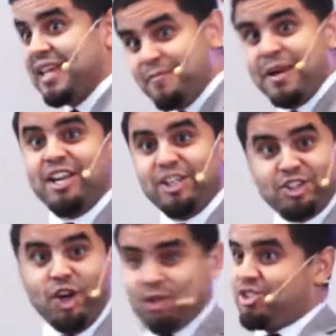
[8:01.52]
that make
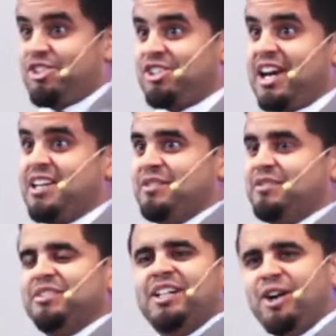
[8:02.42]
adults kind
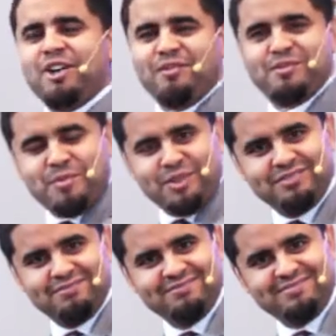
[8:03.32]
of
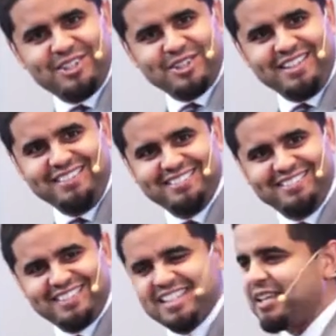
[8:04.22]
uncomfortable, okay?
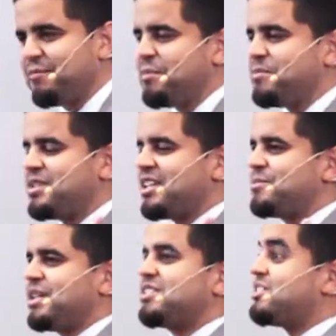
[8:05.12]
Because that maybe
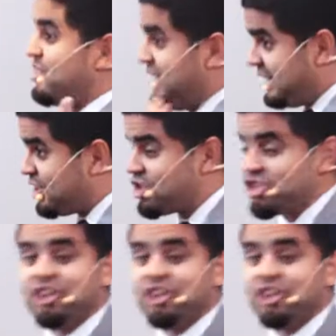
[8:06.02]
because there's a